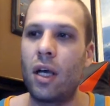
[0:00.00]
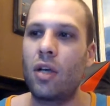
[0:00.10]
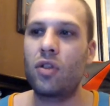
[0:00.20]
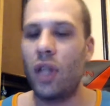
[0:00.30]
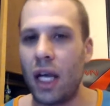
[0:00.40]

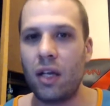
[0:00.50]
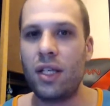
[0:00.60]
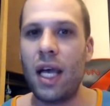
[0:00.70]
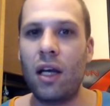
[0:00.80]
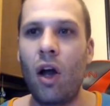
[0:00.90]
So they could
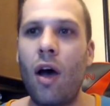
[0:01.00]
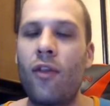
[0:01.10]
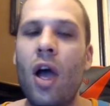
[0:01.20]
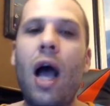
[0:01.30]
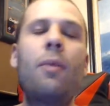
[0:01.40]
take it off.
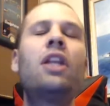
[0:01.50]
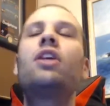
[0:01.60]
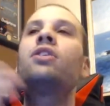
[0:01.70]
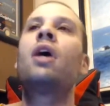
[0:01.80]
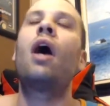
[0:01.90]
I mean, there's